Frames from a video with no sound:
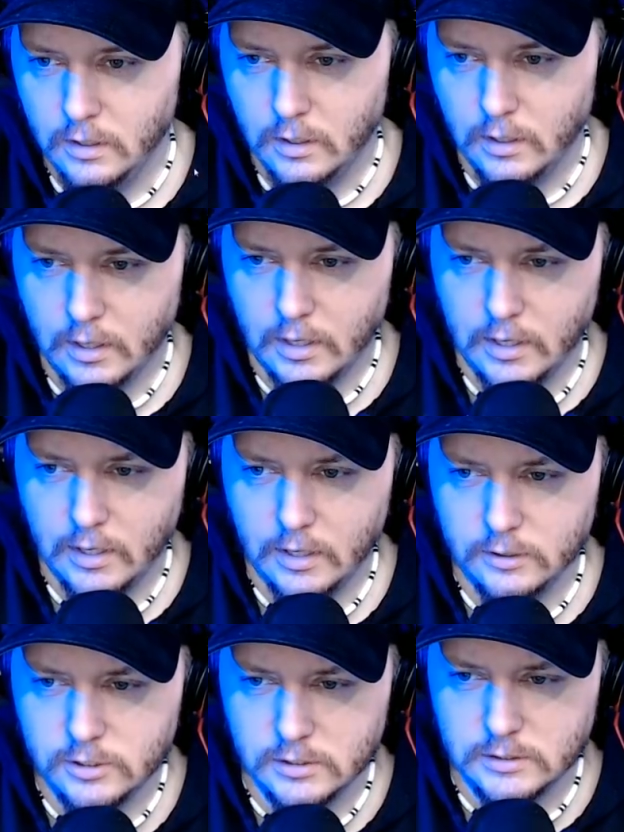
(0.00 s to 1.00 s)

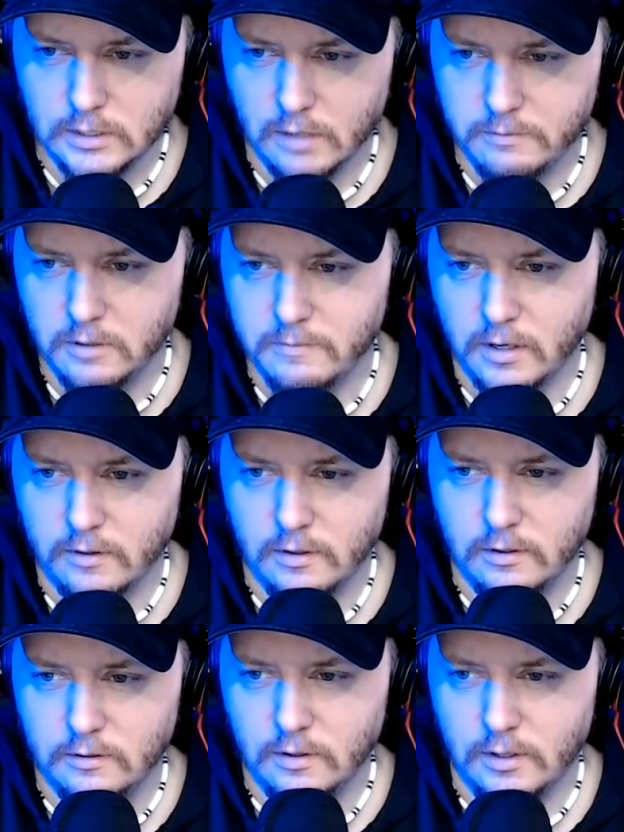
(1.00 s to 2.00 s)
GCW better
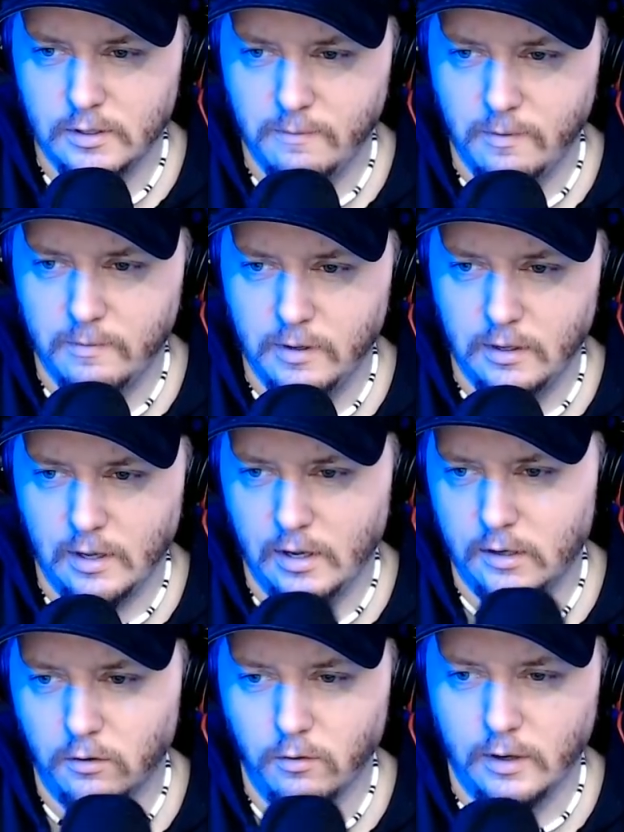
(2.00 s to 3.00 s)
than WWE. I'd
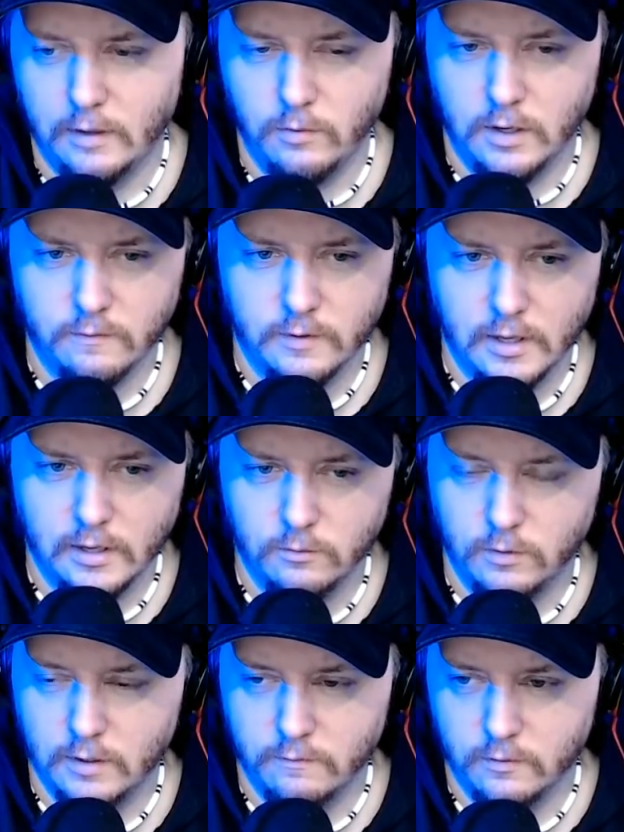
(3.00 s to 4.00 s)
agree. Whatever that,
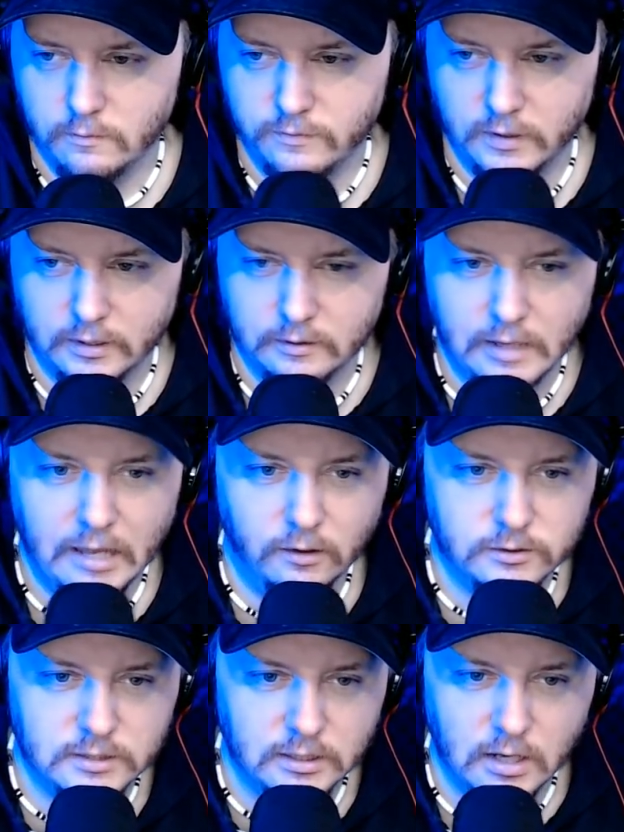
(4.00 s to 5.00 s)
whatever fucking
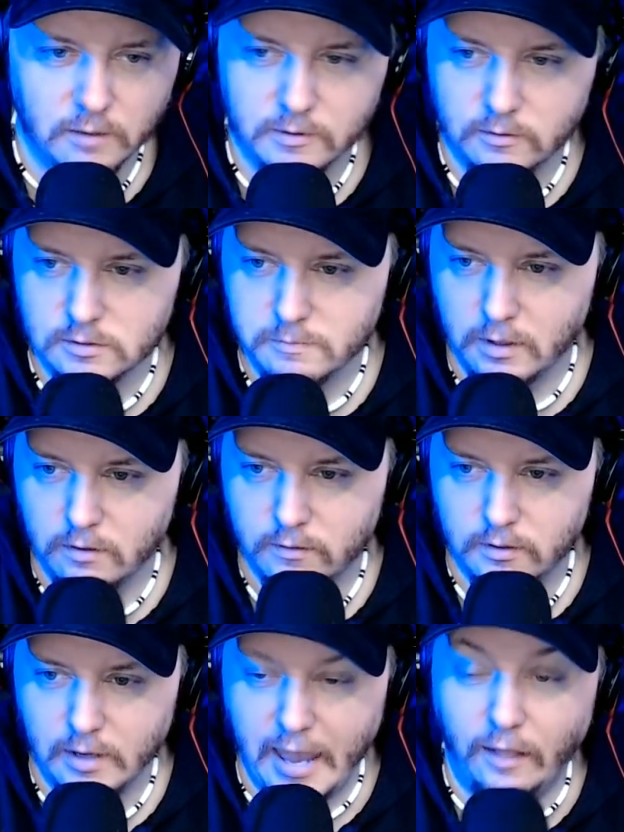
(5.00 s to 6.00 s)
LCW is better
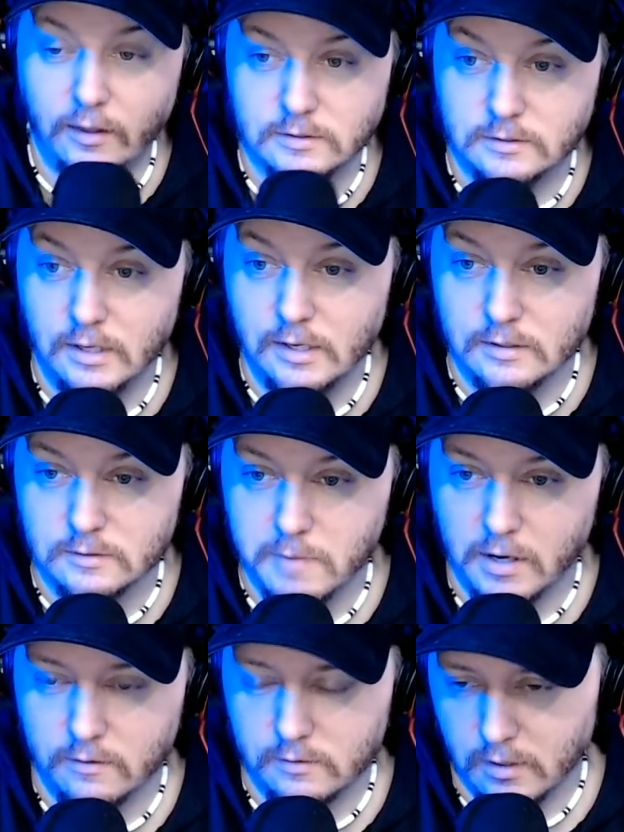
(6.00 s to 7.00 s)
than, LSD is
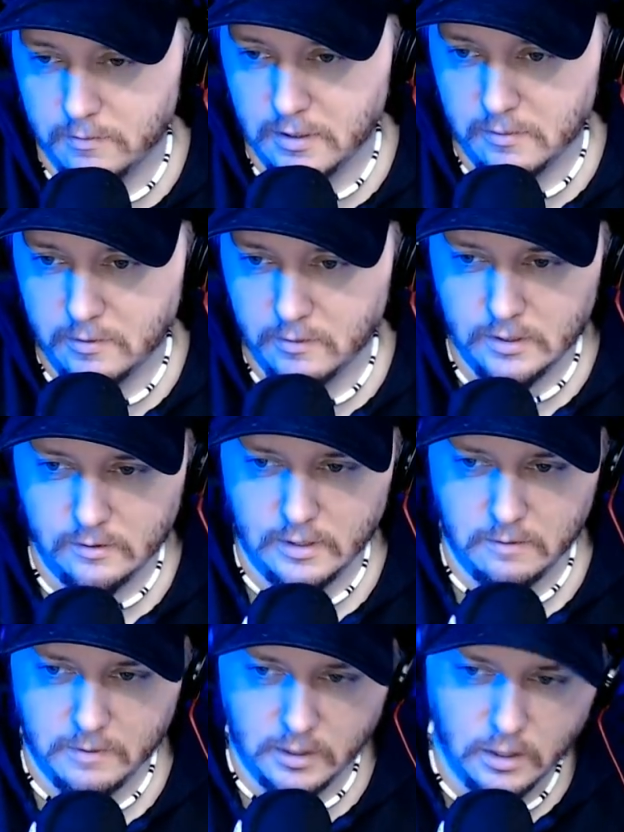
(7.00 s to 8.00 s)
better than WWE, no doubt
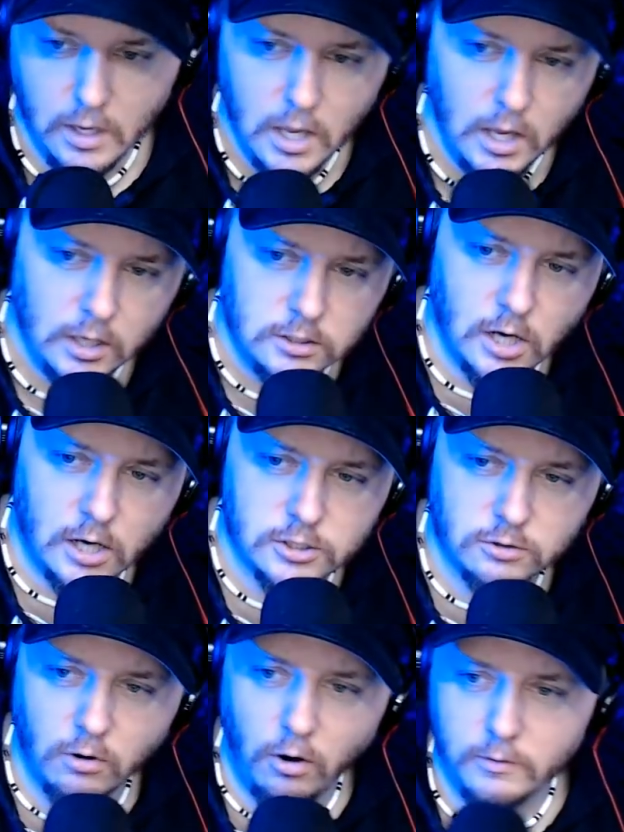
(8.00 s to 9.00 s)
about it. Josh
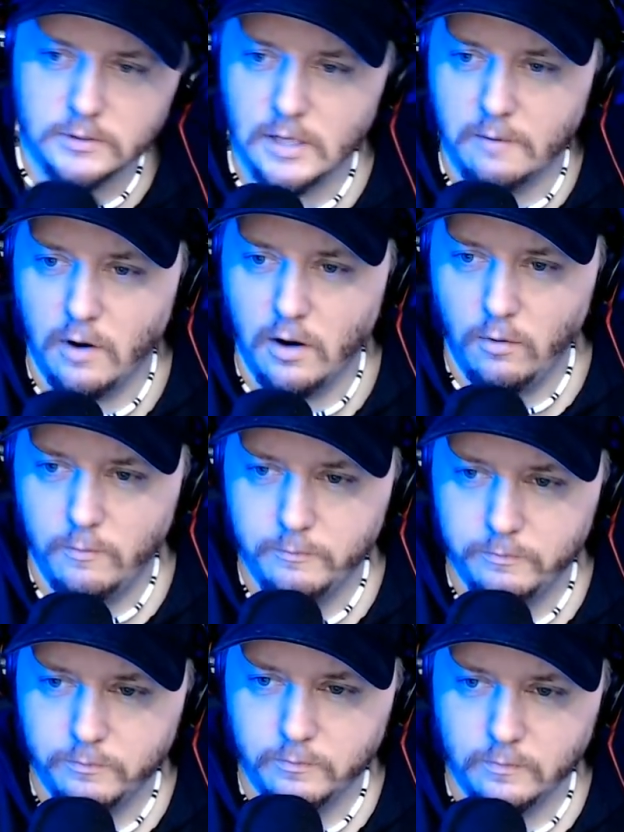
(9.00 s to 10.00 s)
Grohl, what's up, bro?
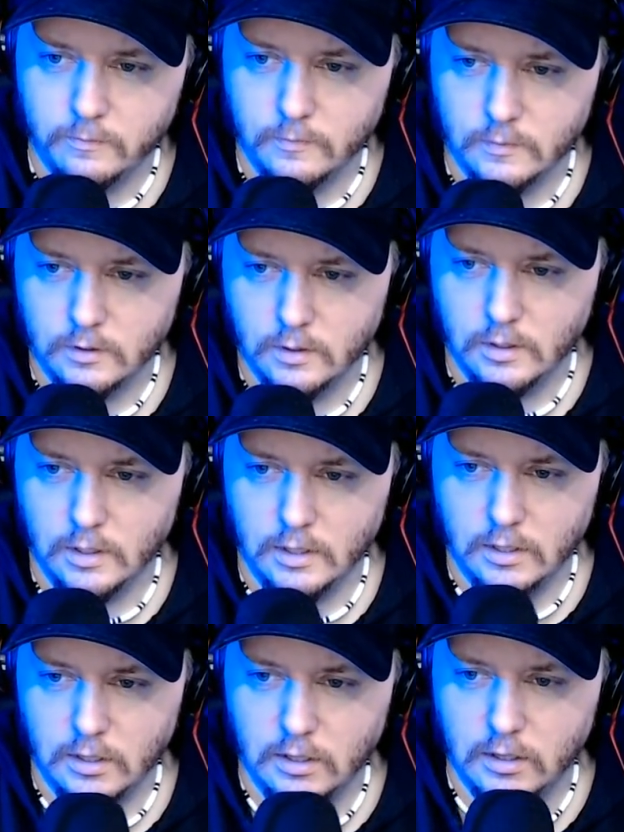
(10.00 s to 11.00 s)

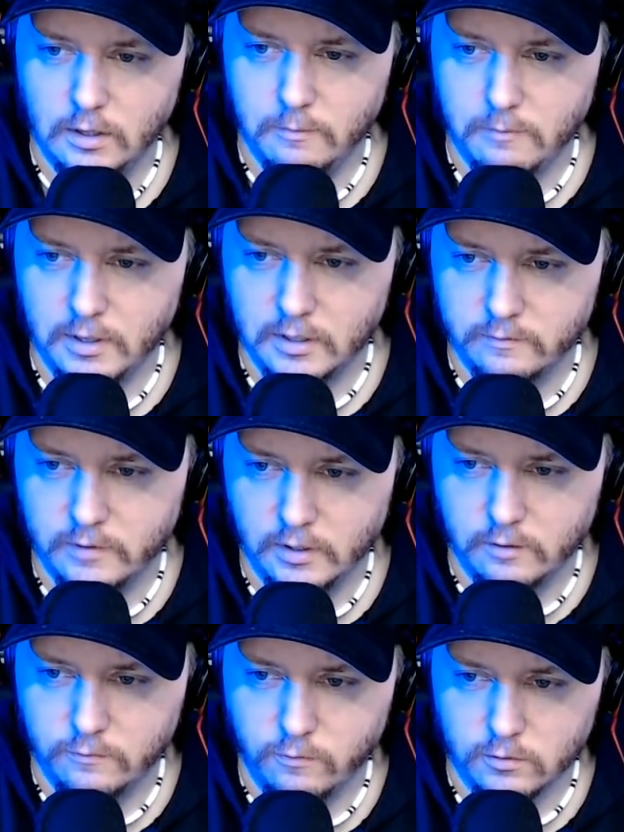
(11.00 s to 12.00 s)

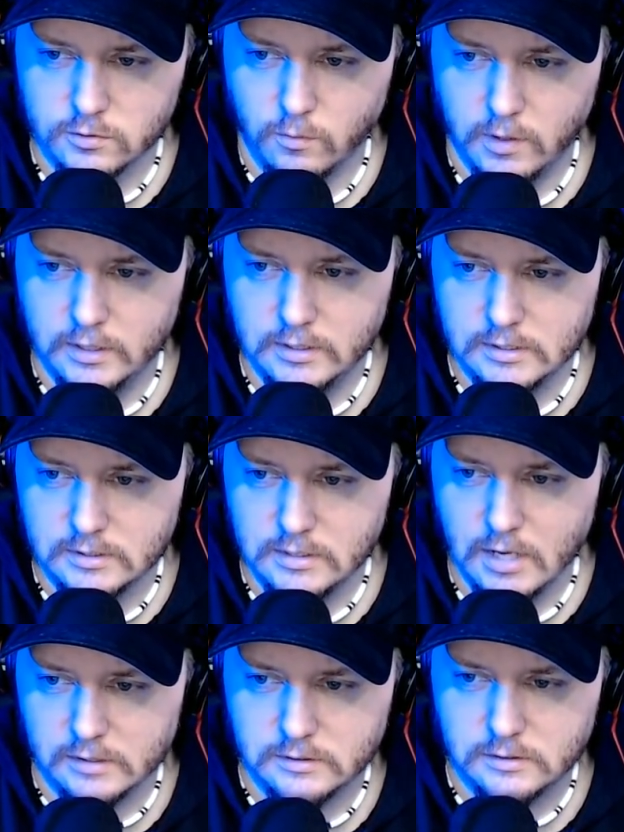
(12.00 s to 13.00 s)
Machiavelli 420, these
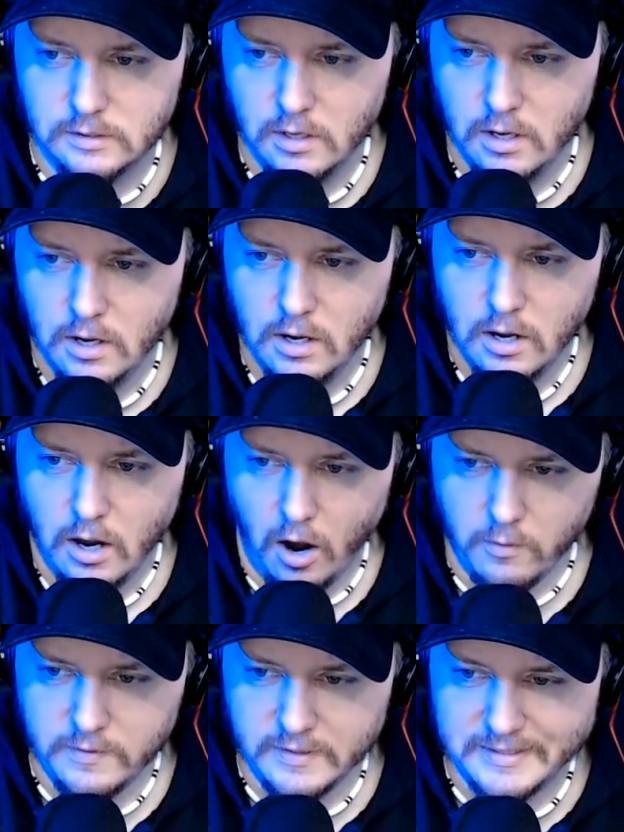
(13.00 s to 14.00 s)
nuts
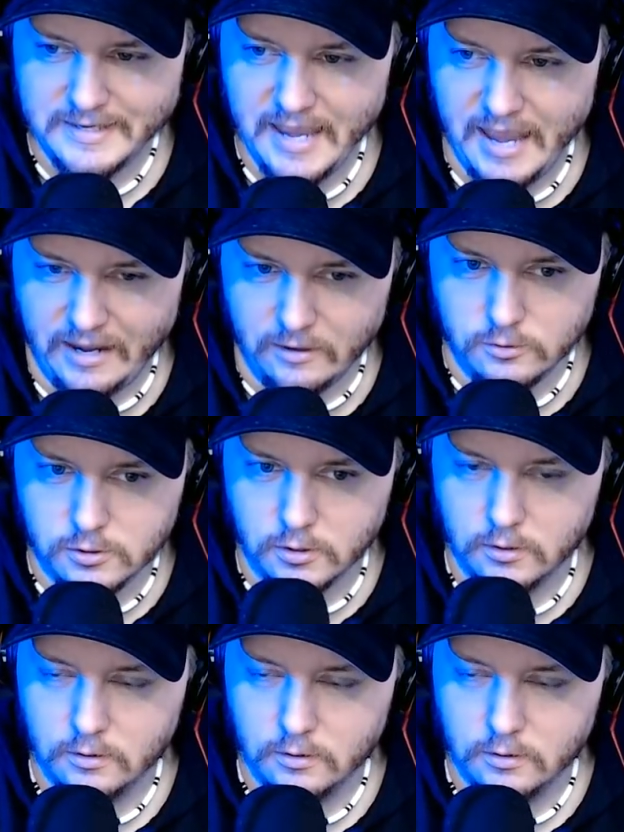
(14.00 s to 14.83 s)
are in the cage.